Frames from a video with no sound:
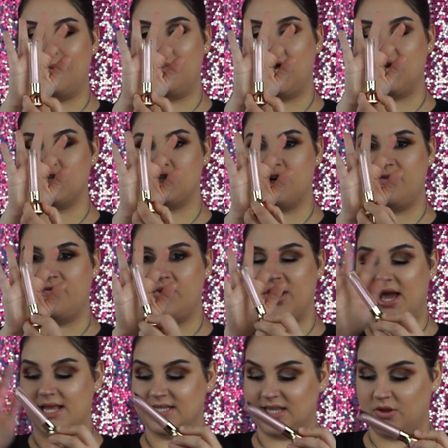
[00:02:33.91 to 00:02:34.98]
I'm not sure if you
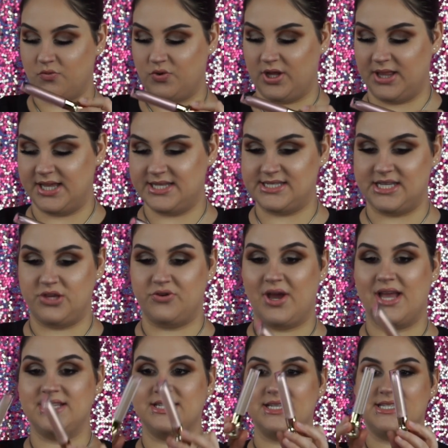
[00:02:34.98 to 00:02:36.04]
guys can really see. You
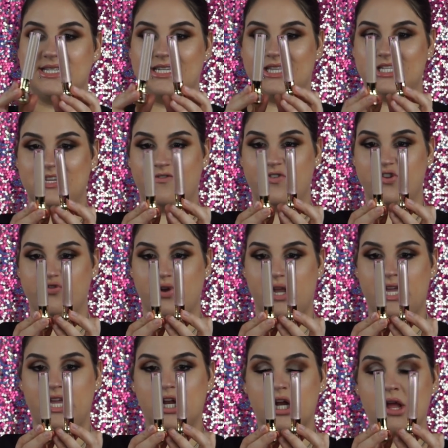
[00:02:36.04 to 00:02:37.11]
guys can see the difference right
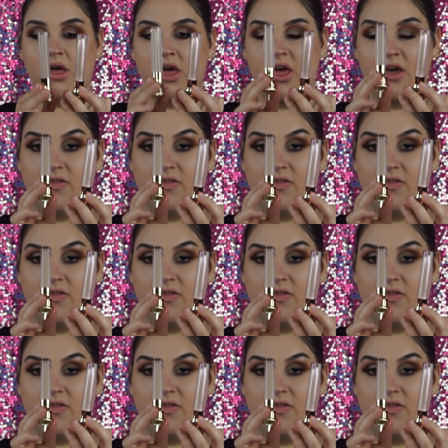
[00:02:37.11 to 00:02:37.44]
here.